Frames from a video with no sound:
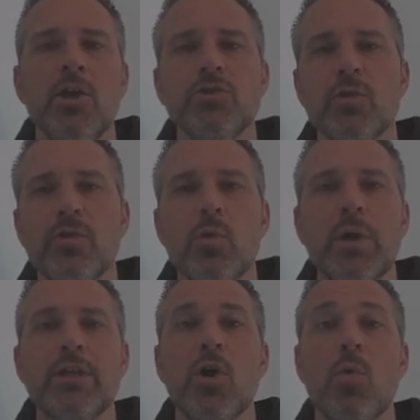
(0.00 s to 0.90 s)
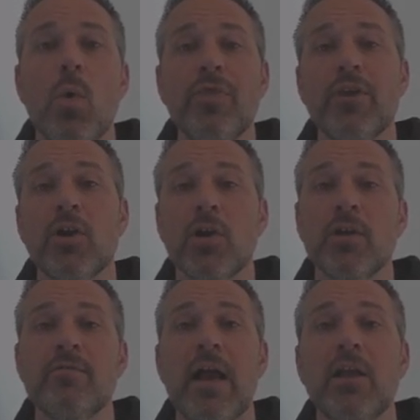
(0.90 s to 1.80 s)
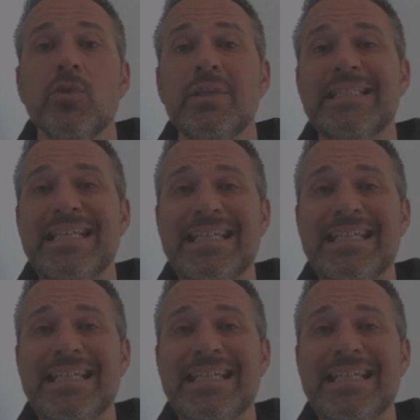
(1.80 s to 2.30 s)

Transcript: So if you want to know what the current value is